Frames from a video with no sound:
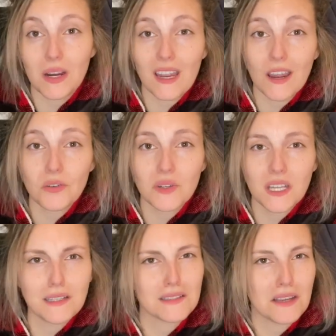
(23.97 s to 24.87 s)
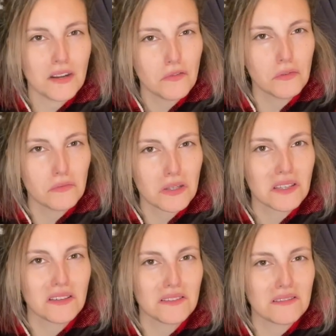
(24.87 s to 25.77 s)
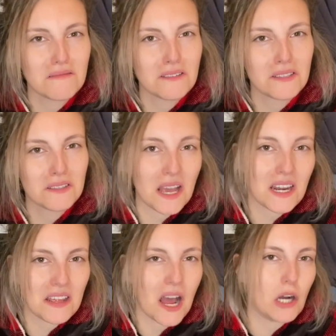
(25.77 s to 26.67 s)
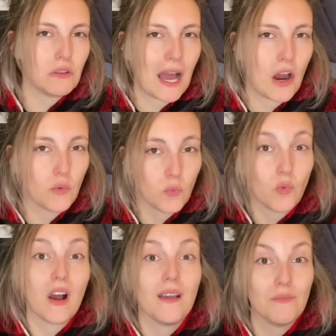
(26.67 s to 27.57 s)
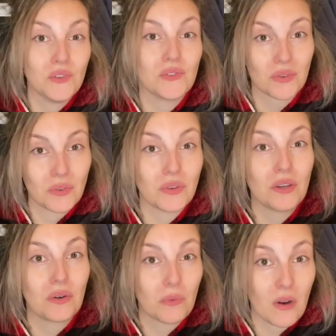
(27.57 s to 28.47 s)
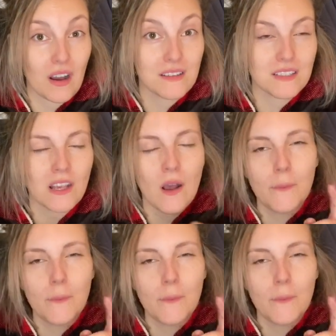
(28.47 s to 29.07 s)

I kind of realized that I never really said it out loud what musical theater was.